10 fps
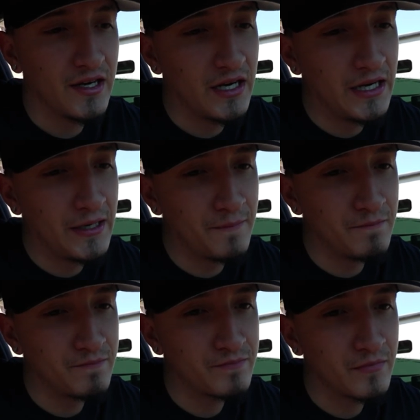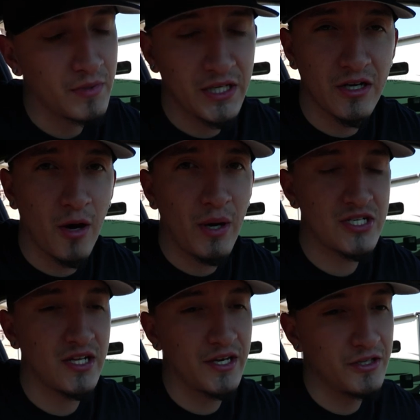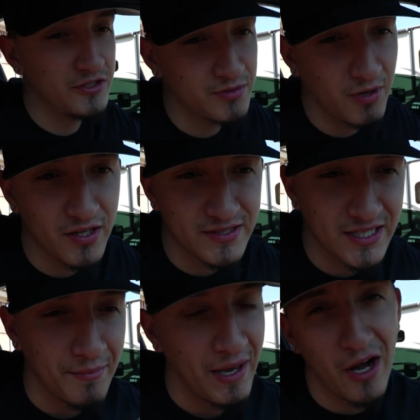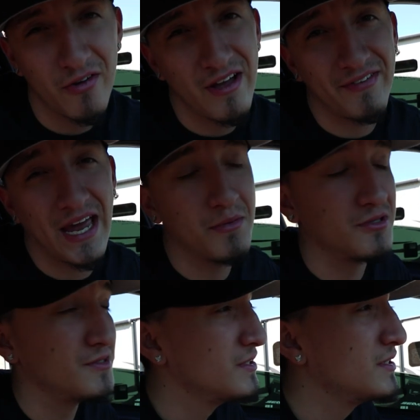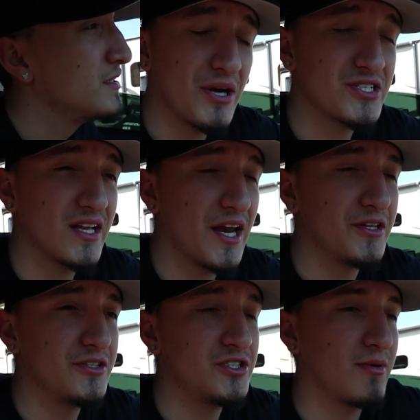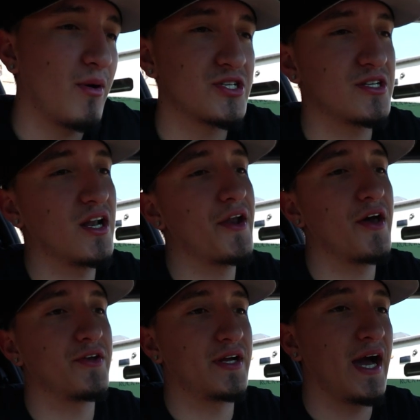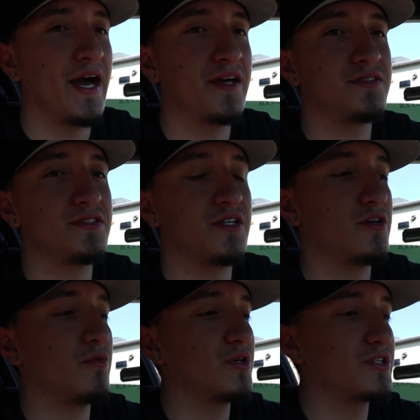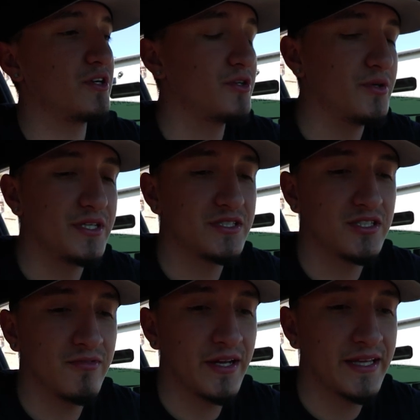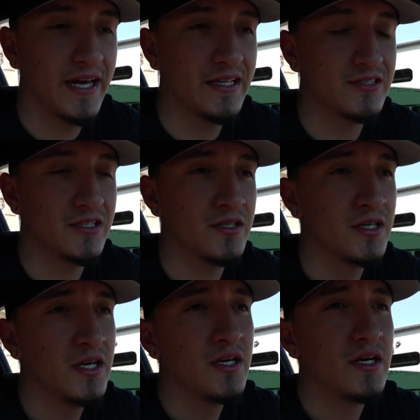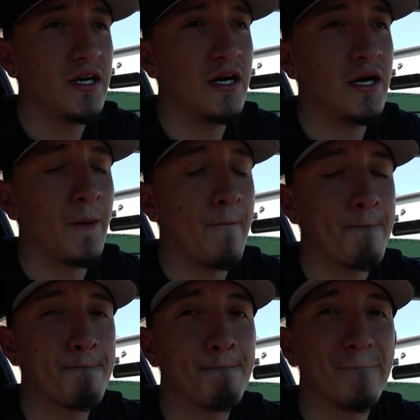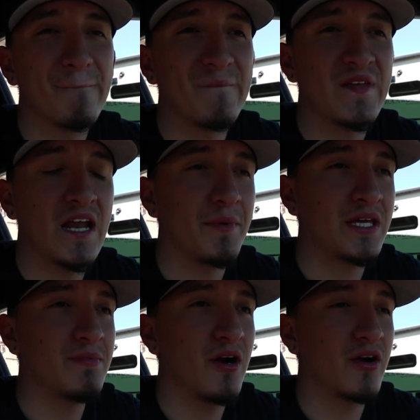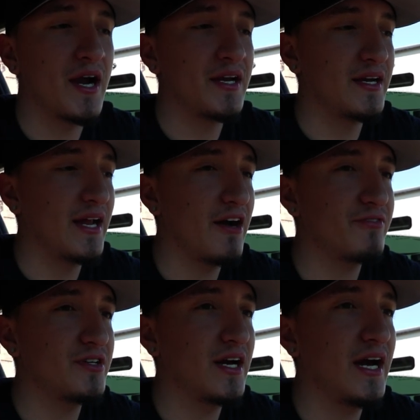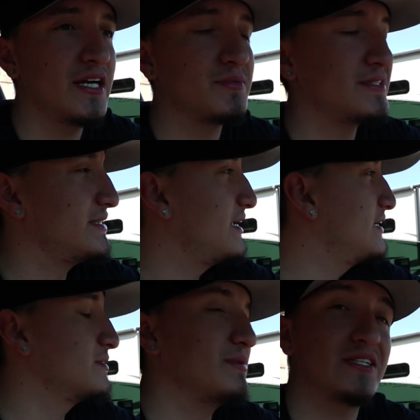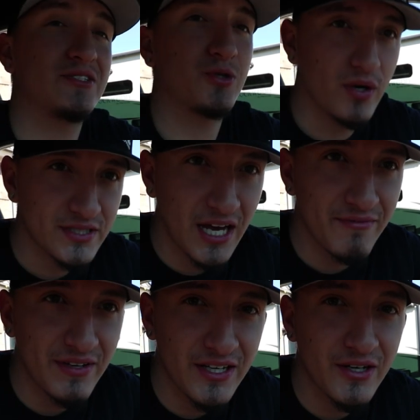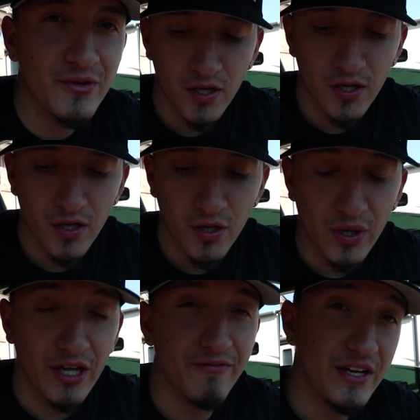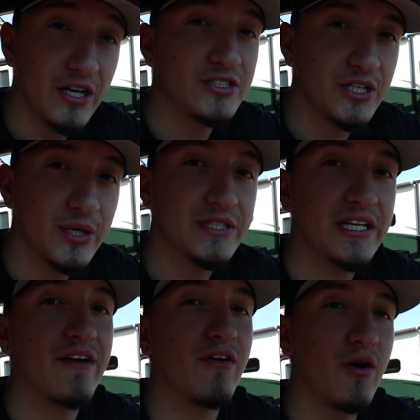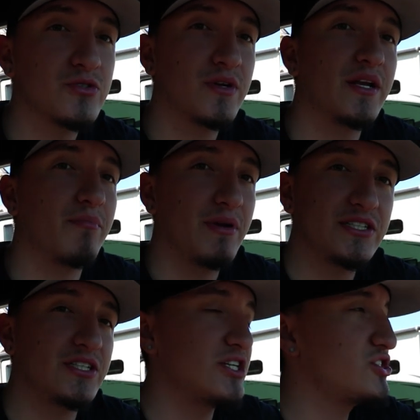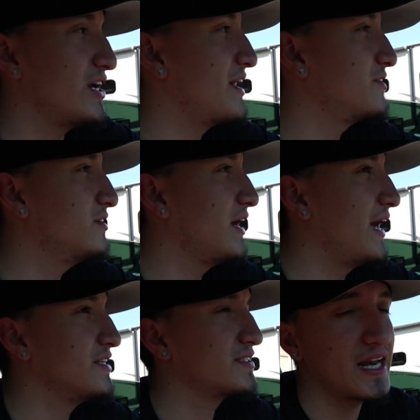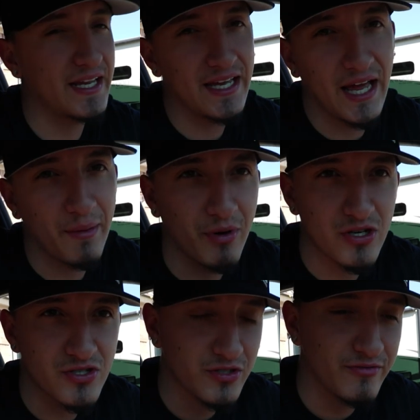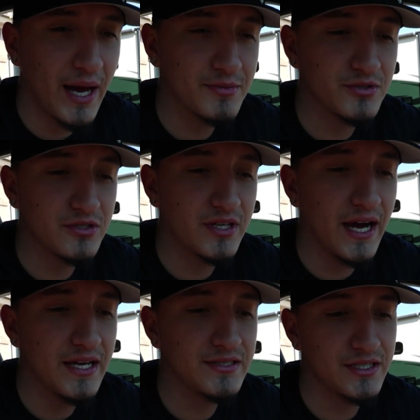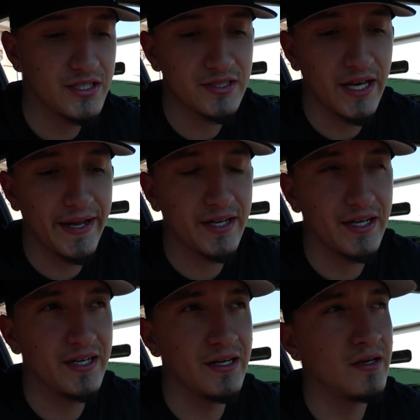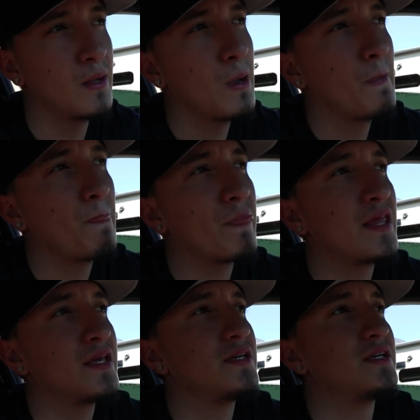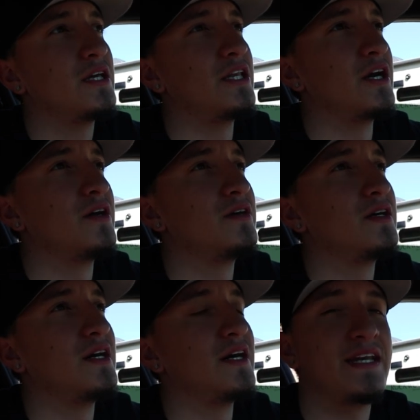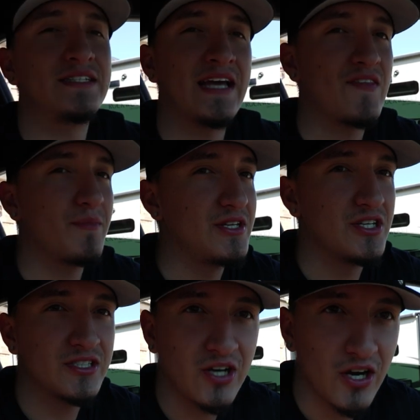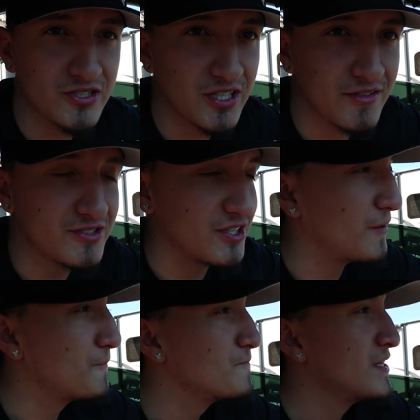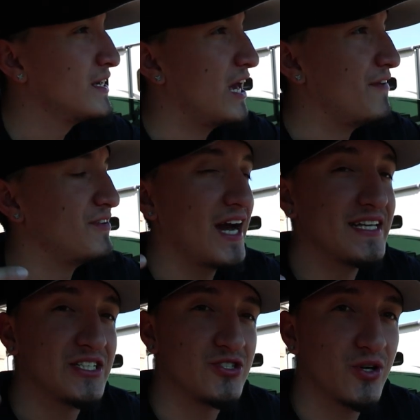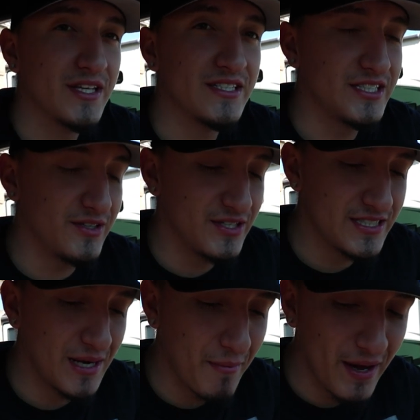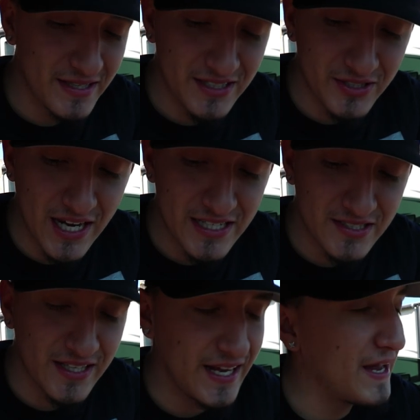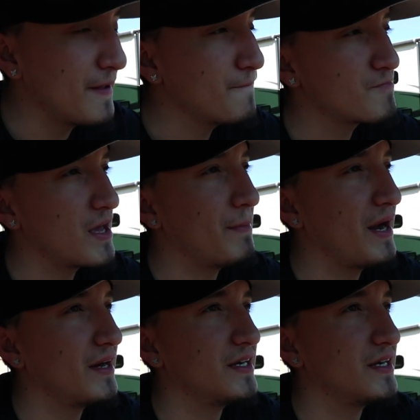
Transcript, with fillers: um, but you know, I watch a lot of YouTube all the time, man. I don't even have cable. I watch a lot of YouTube. I watch a lot of other guys, you know, and what they're doing and stuff like that. So, um, yeah, I'm gonna keep on grinding it out for you guys. But today is gonna be a story time video. Well, a video series that I've always wanted to bring to this channel, and just kind of get like personal vibes with you guys, and just like. Uh, You know, uh, it doesn't have to be just car stuff. So if you guys enjoy this series that I'm about to tell you guys today about